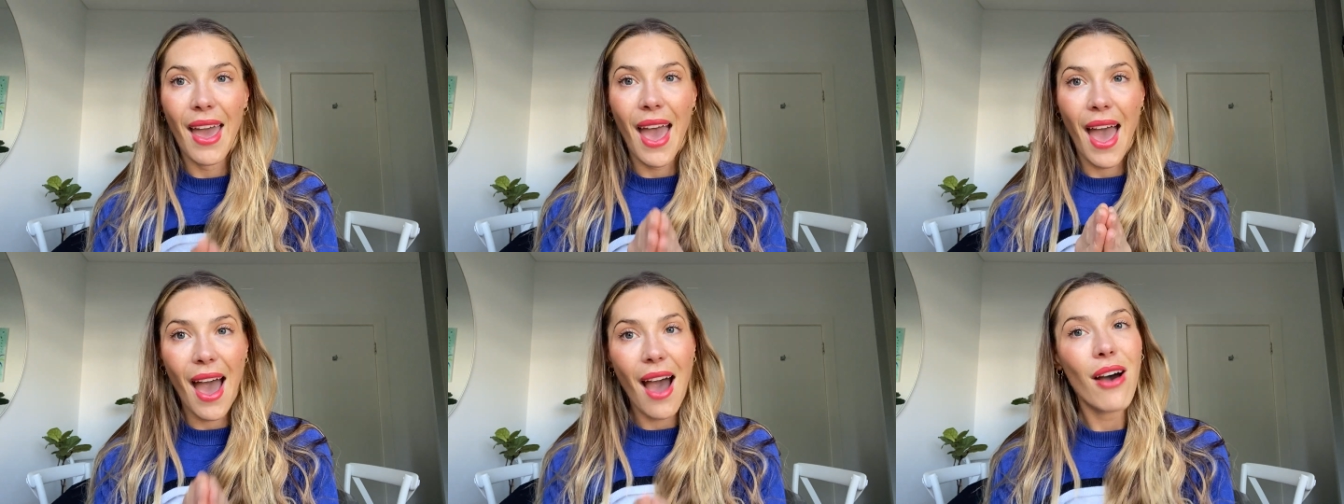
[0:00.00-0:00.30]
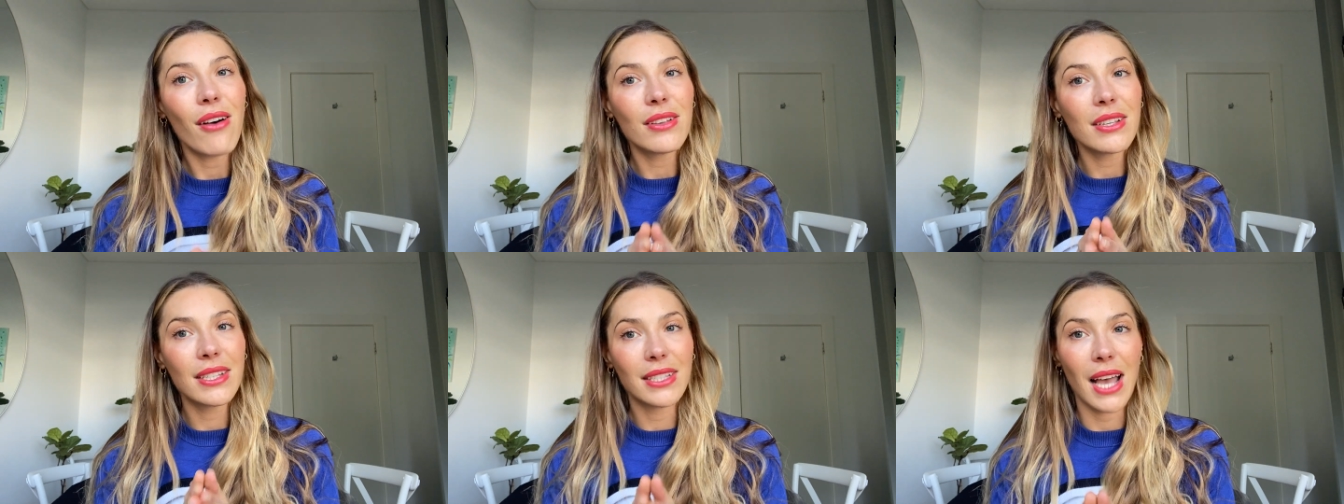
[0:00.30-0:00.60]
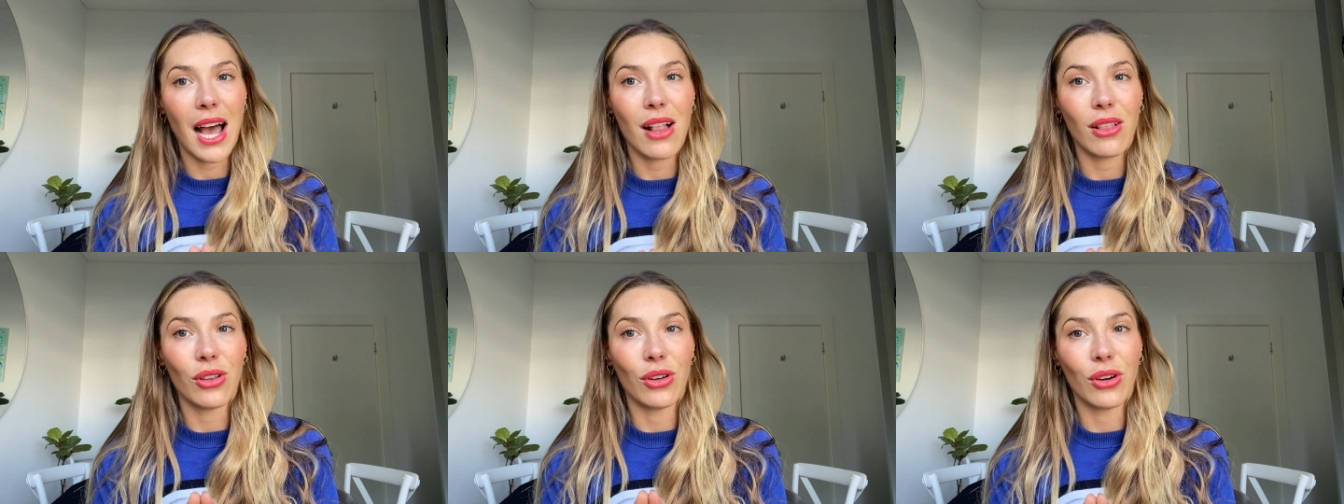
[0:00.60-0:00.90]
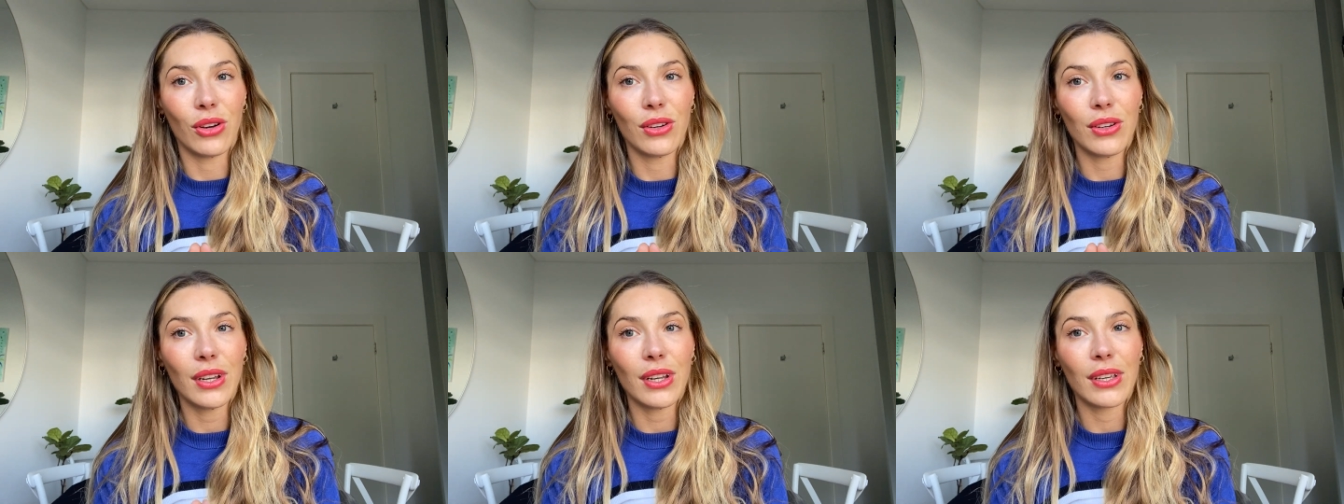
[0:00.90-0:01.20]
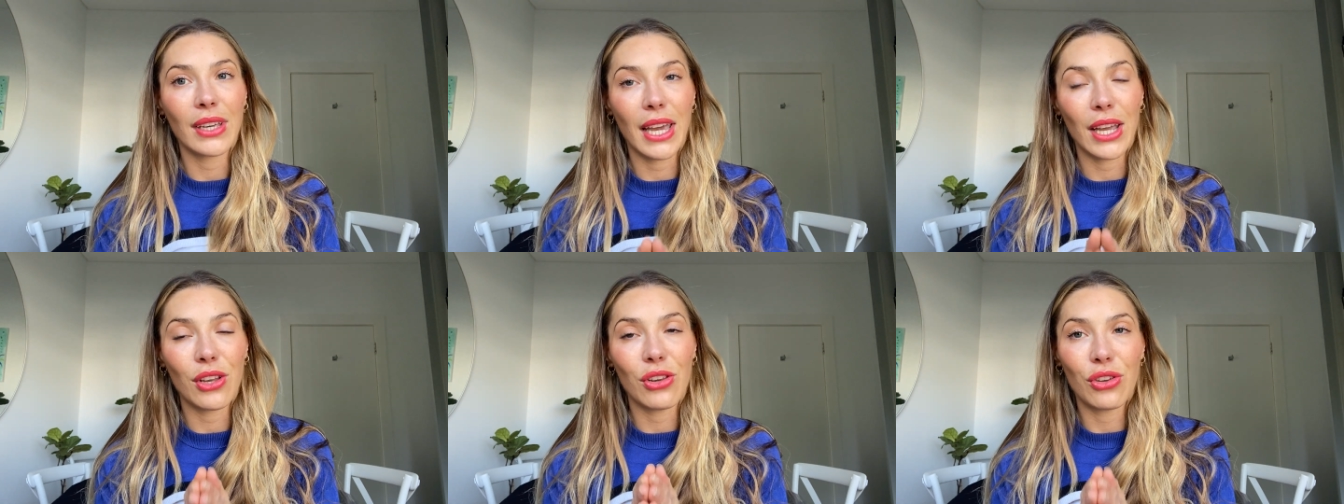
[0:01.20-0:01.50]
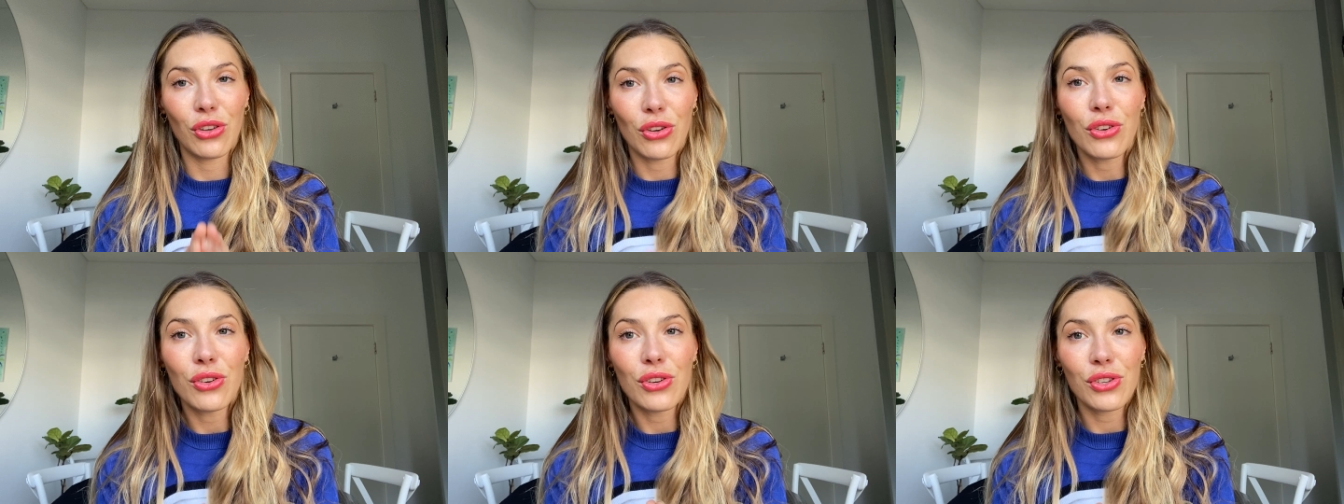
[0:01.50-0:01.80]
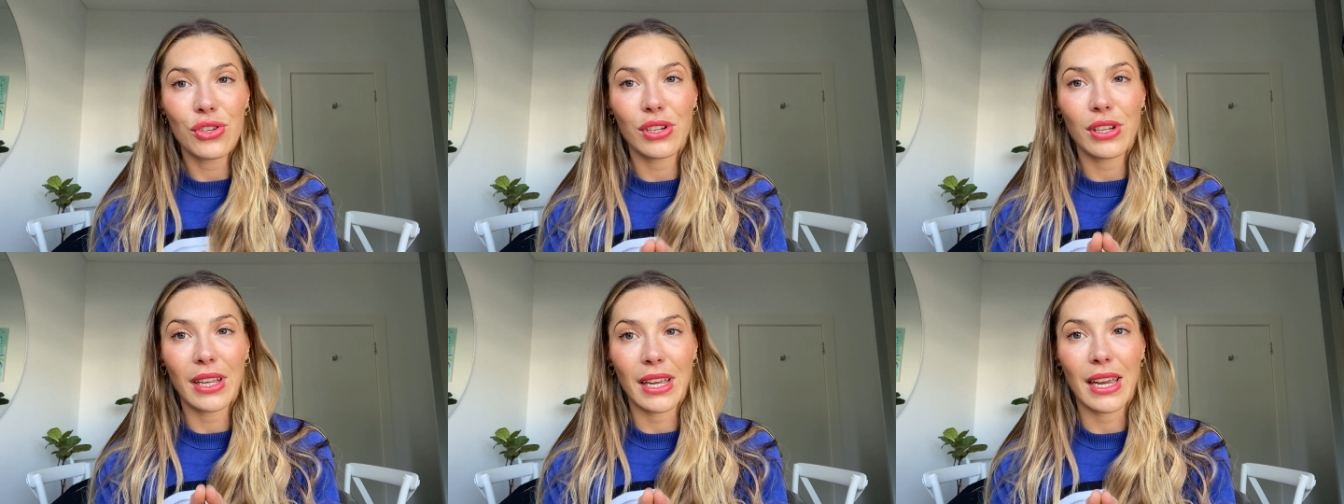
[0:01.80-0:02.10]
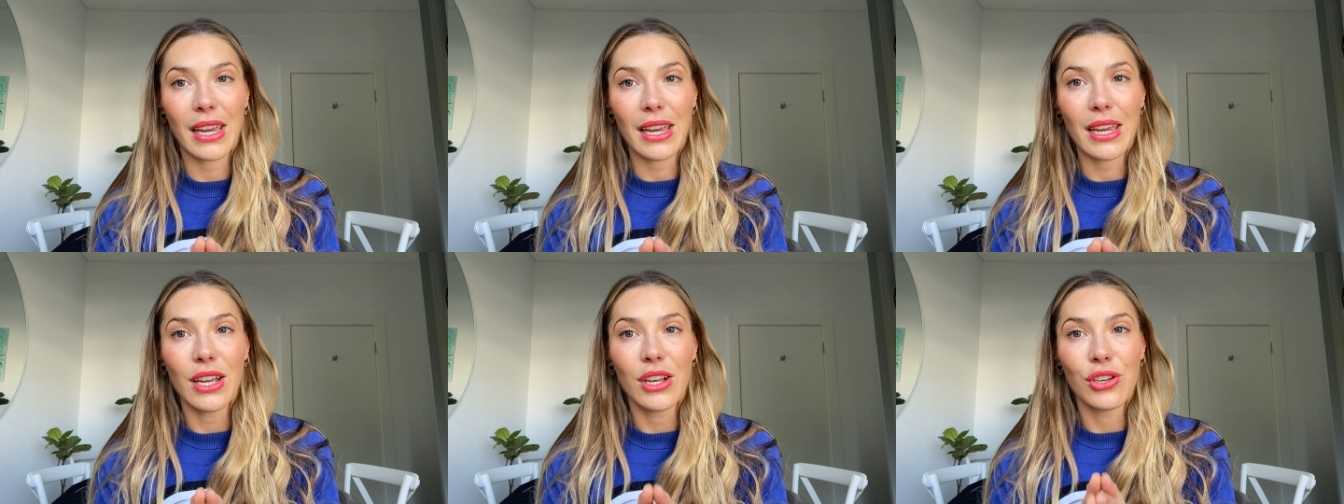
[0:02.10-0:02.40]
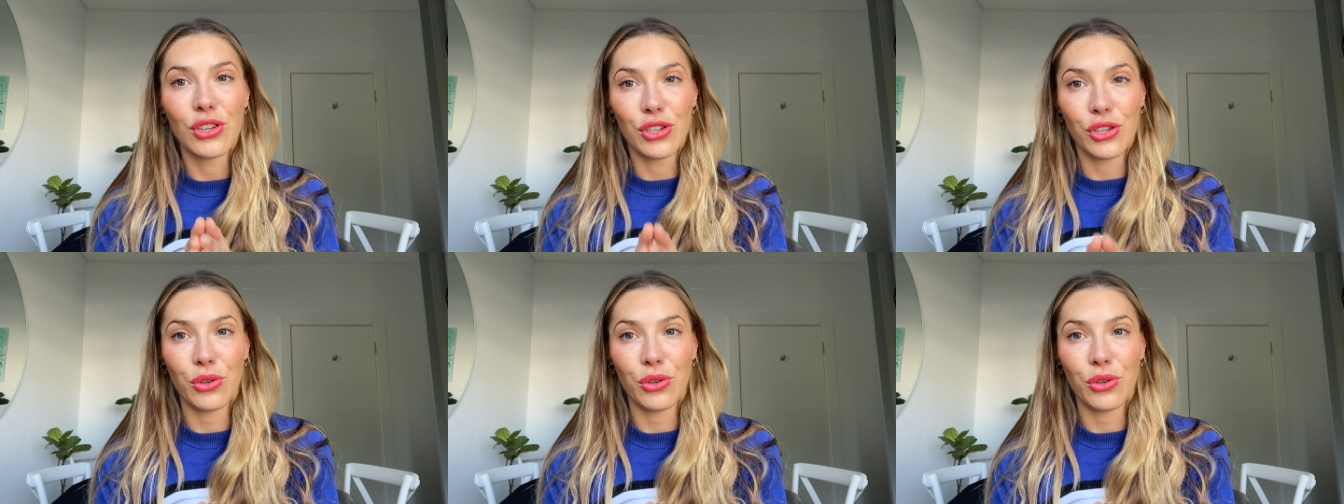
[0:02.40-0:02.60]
Our salon can usually